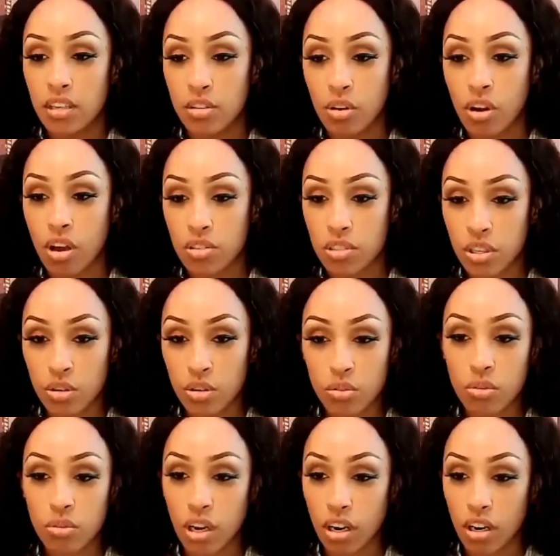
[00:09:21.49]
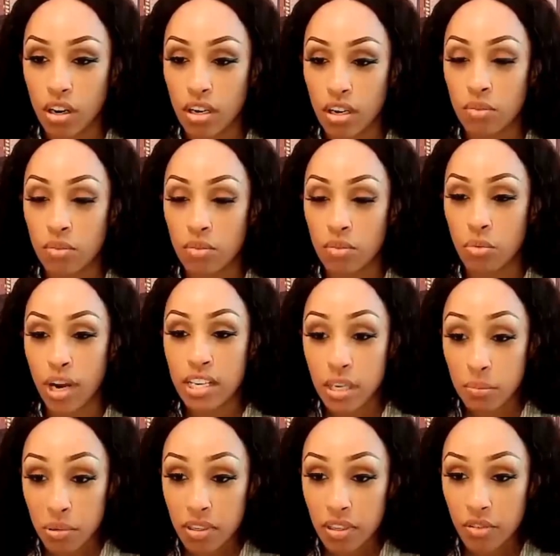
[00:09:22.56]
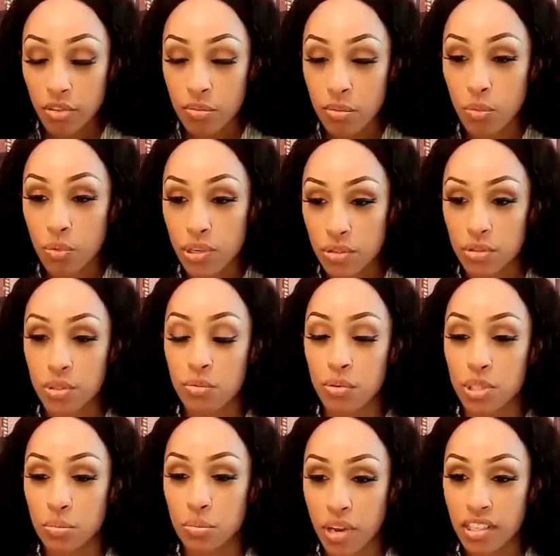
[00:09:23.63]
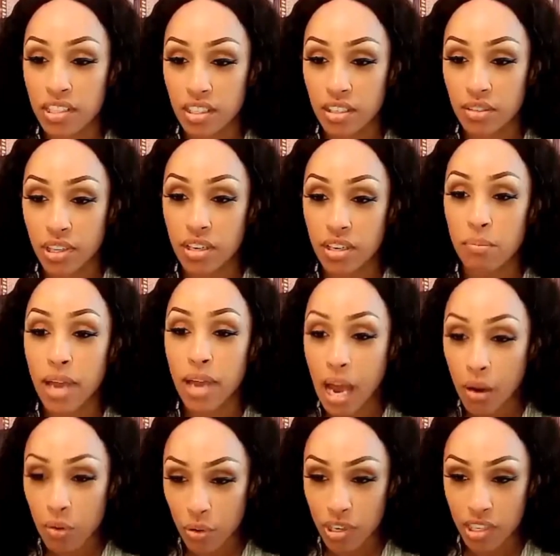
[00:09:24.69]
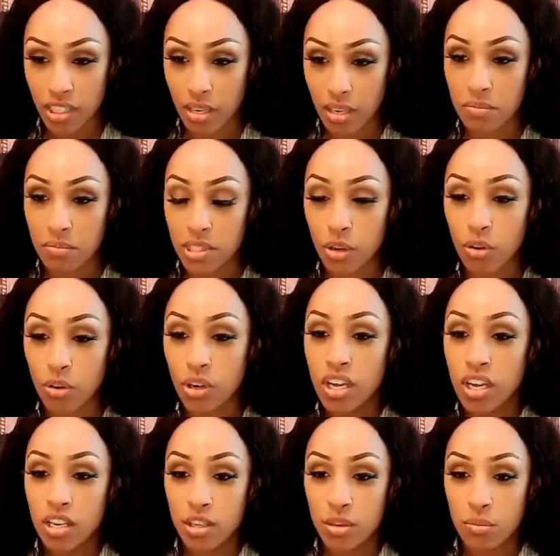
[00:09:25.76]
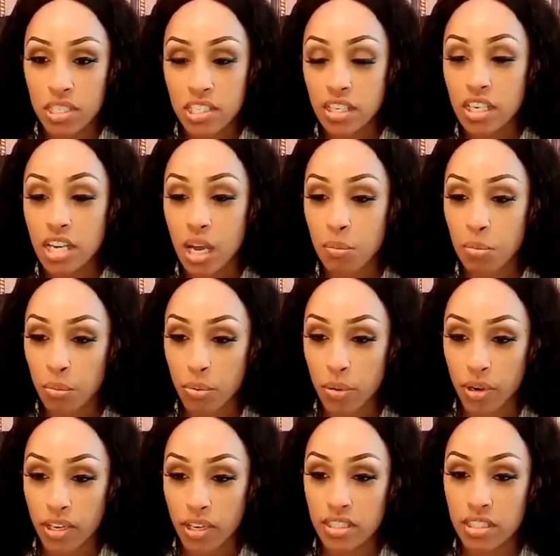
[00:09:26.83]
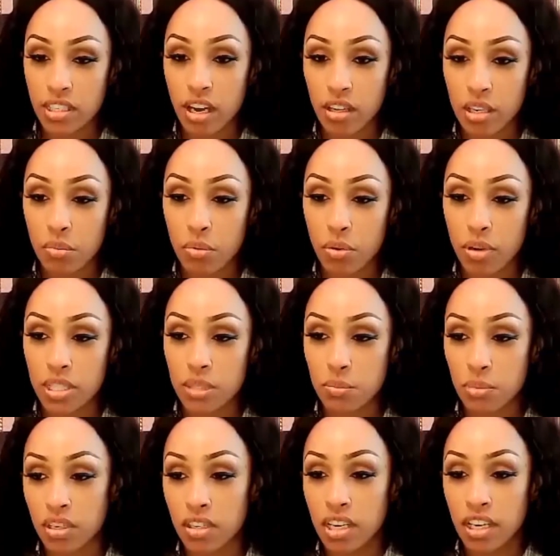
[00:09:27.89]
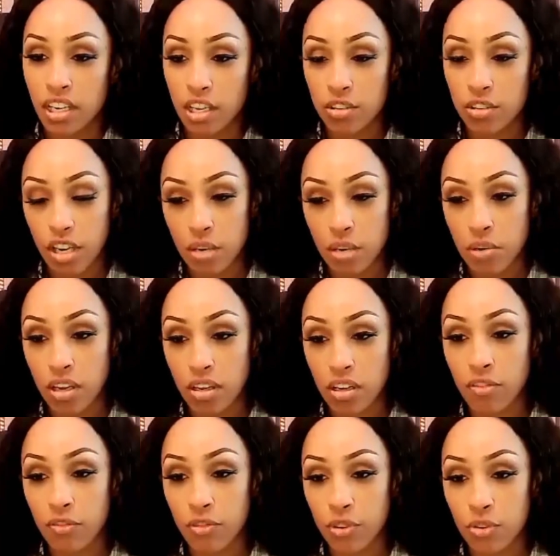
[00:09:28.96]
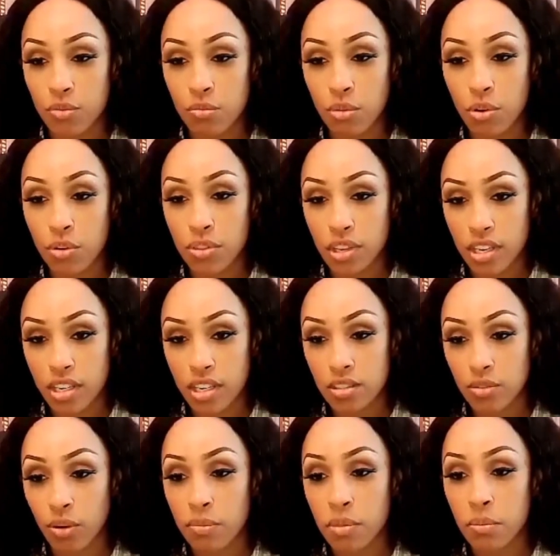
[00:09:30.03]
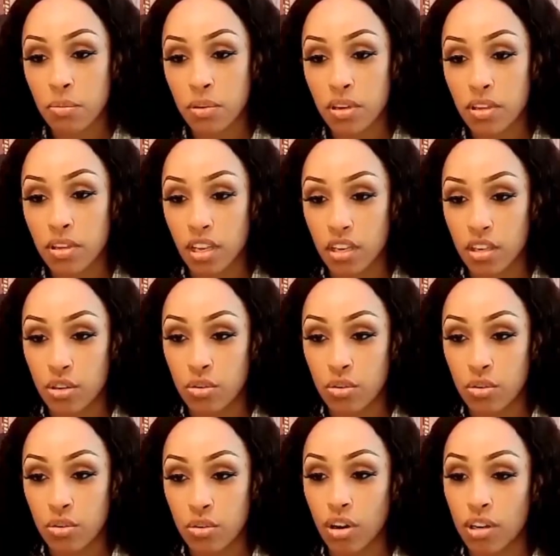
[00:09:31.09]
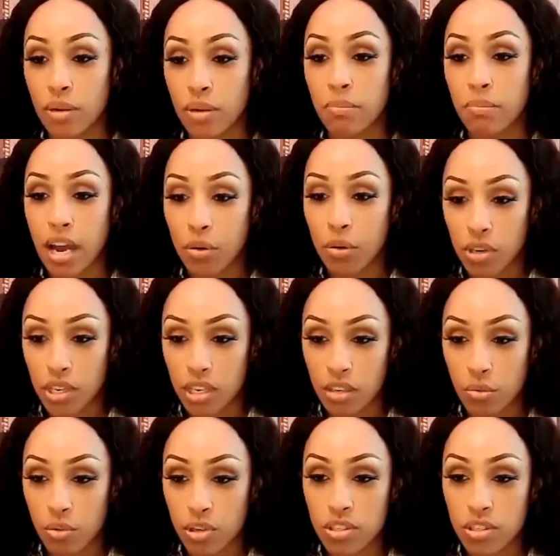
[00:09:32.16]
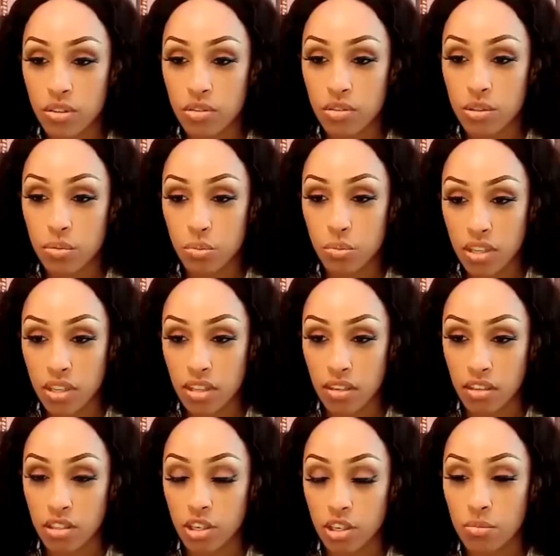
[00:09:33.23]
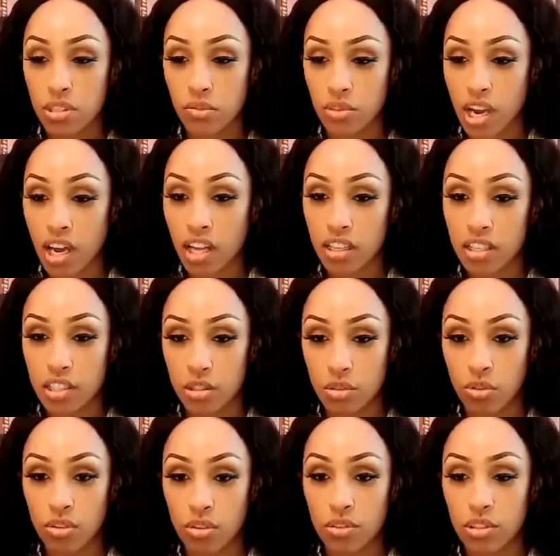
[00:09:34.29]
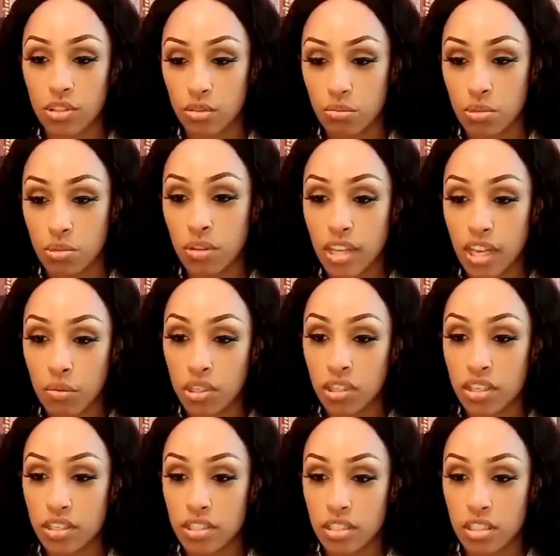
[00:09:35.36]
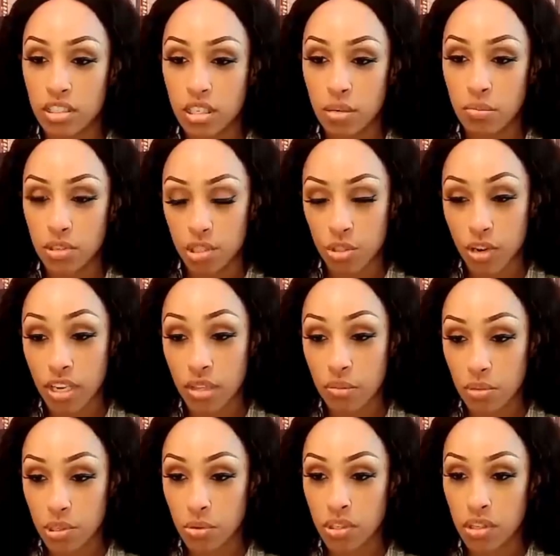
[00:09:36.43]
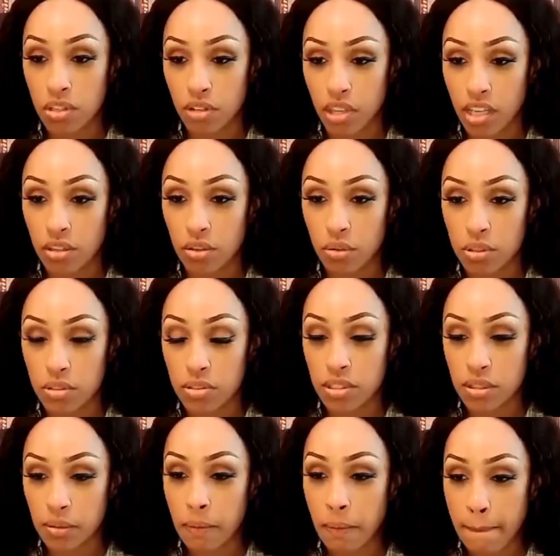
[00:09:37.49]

You also are writing a book from a renter's perspective and empowering them. So you mentioned a couple points, talking points, but can you talk about a few more things from the book that you are empowering renters with in terms of knowledge in order to build that relationship and strength between their landlords?